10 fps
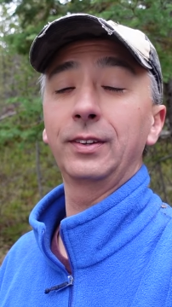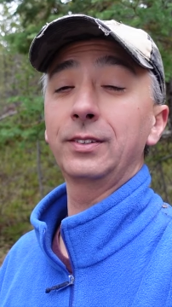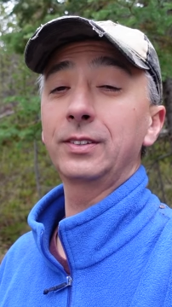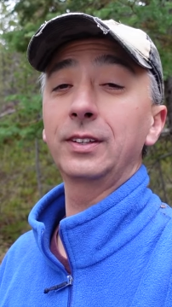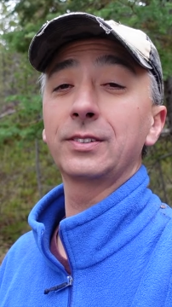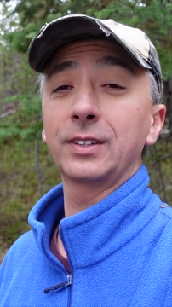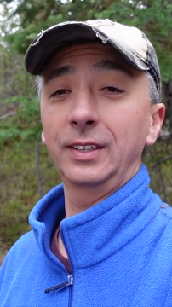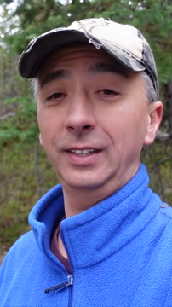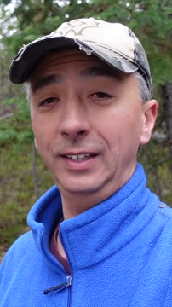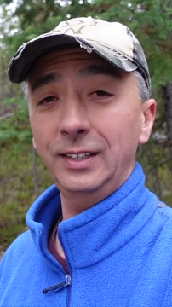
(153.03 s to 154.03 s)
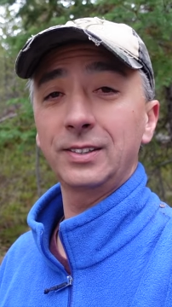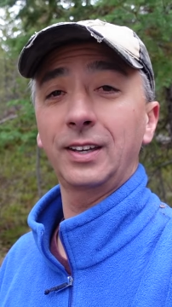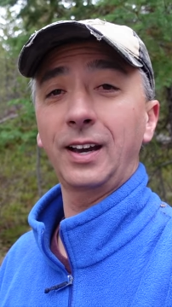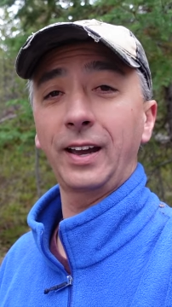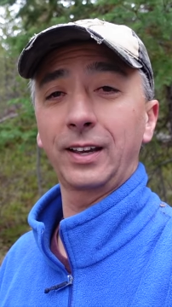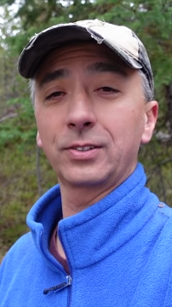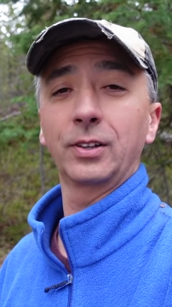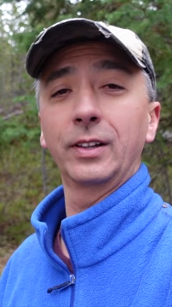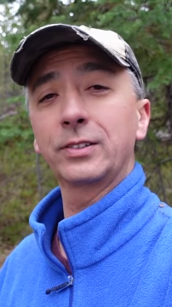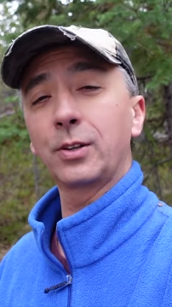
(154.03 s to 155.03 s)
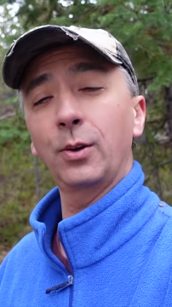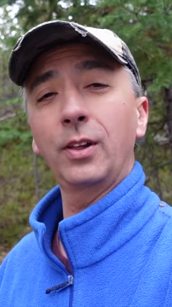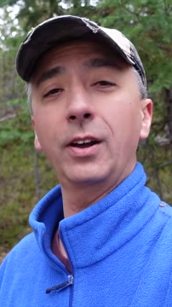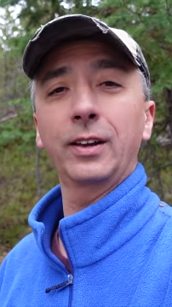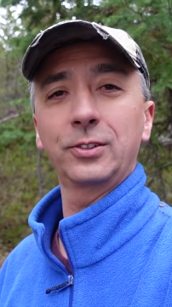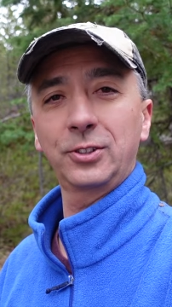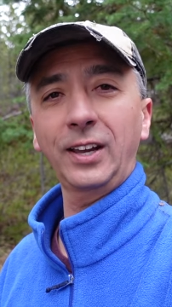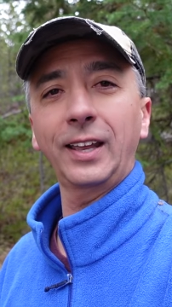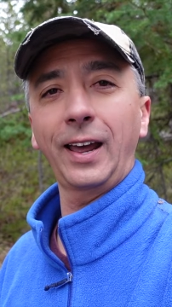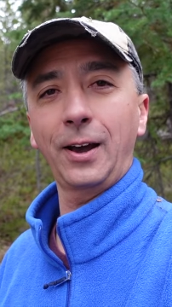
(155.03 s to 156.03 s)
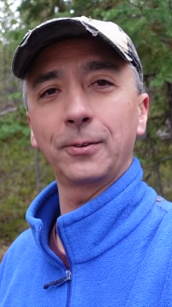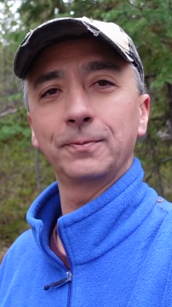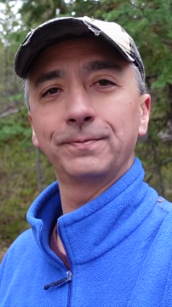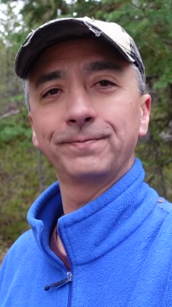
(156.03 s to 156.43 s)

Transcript: And this is an easy hike. So let's go along and check it out.